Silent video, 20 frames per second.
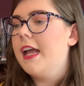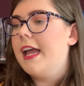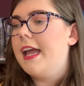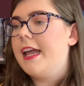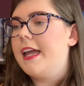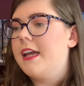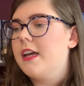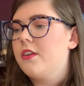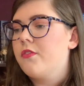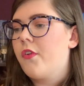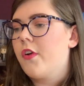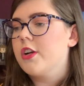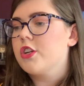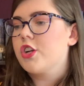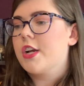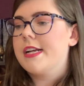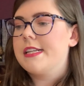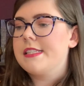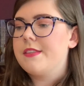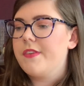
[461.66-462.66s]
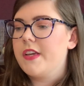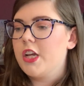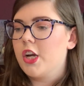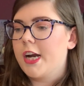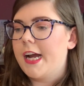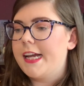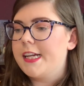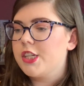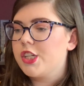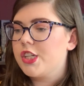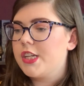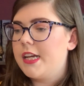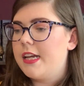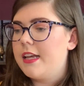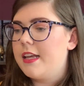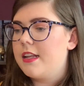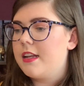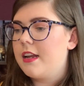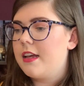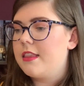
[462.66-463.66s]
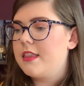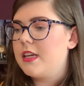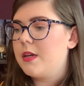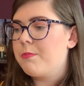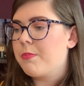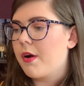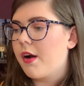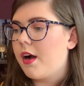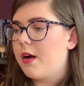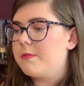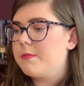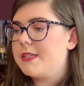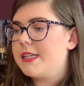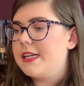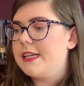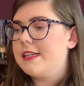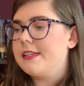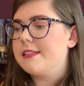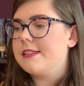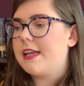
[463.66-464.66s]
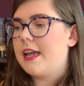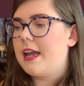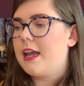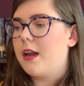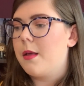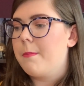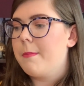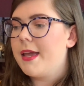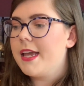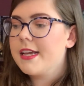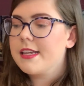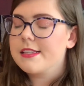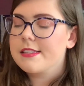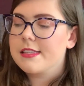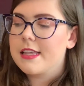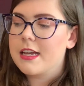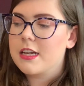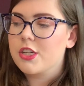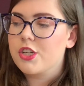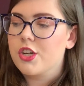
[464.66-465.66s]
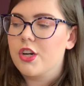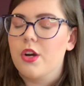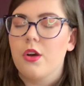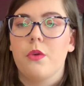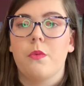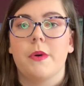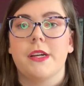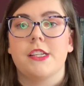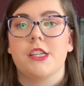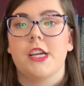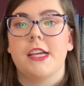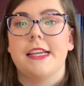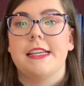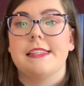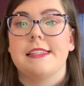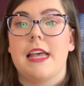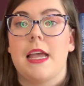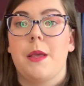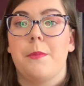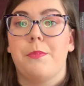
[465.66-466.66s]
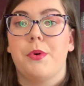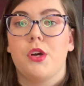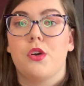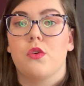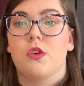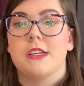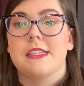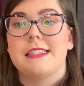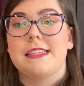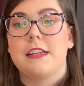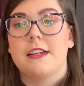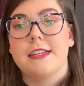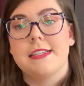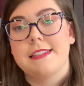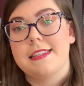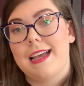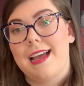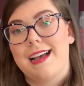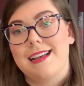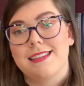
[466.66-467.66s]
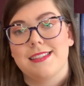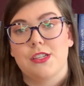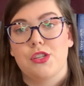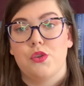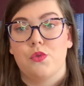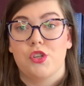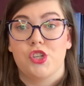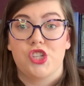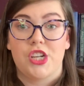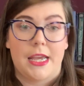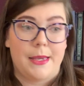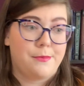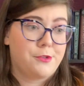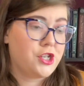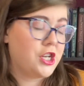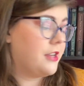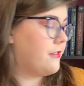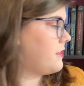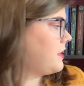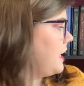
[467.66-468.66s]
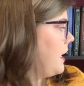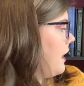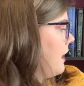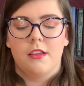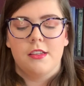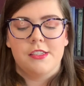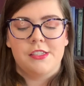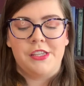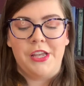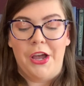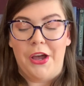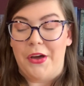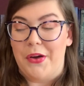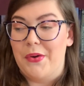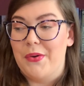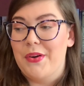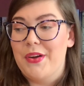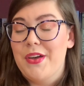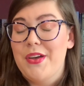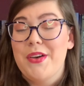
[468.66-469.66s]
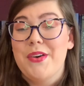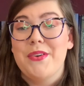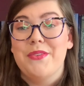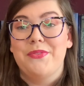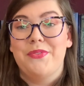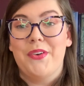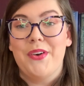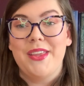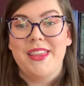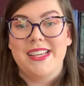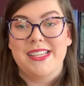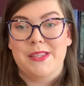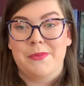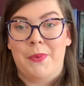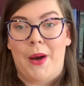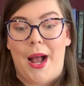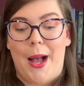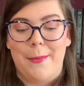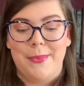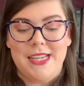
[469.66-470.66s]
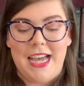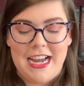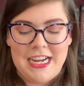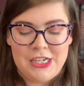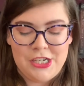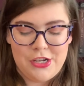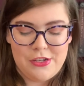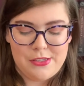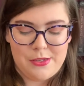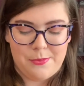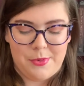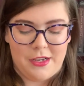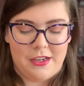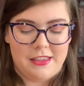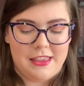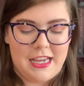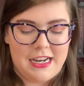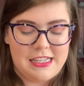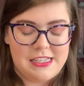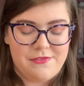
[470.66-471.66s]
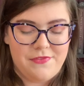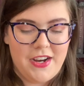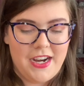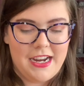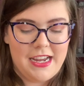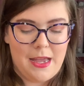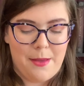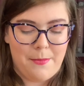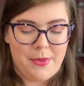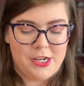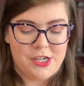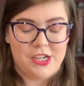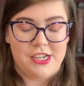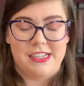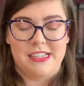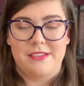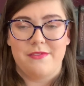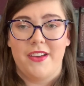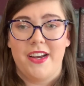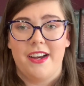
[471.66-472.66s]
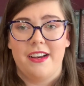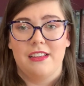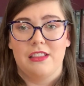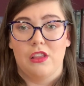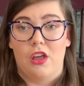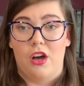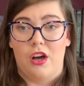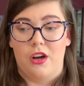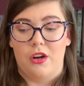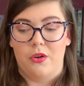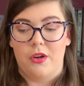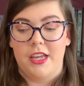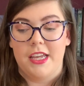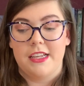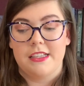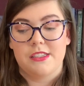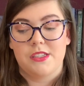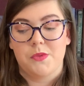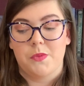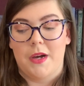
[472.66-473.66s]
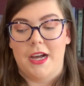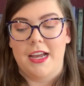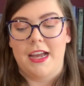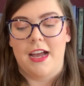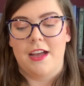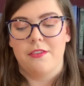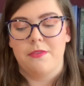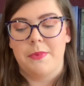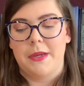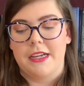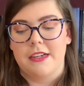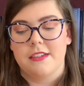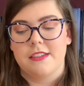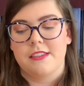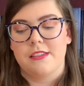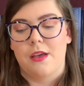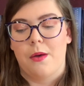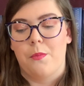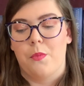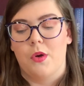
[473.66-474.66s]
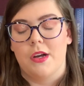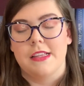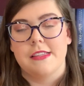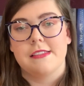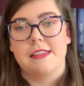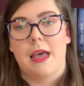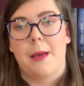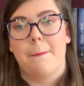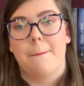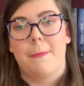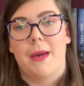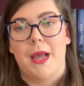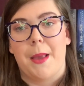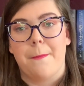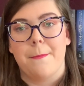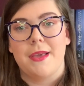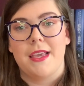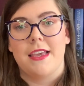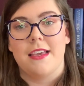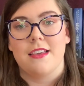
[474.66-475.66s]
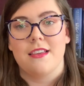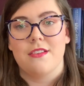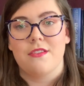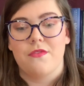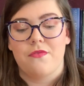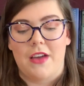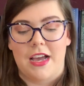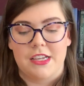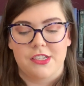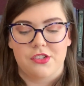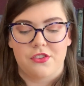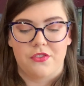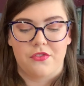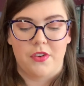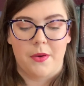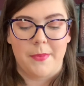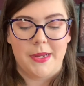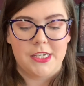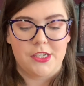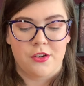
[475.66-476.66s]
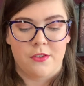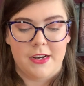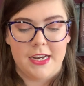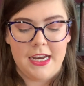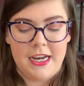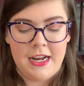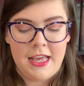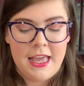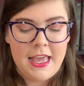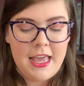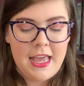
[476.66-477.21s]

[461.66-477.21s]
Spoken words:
And for Transfiguration, the prompt is Animagus Lecture, which is a book or series that has to do with shape-shifting. So for this prompt, I chose a book that is very ambitious, very long, hence why I've picked some ones that might be faster for me to read.